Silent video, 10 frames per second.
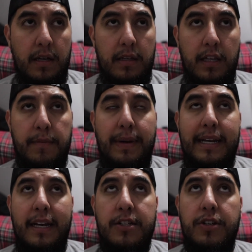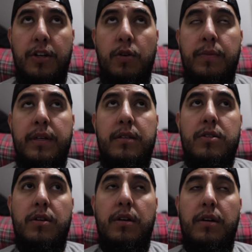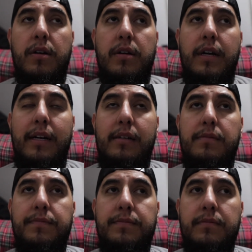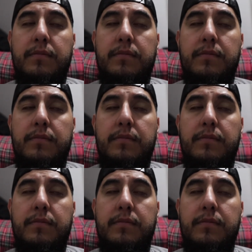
I think by nature humans are um,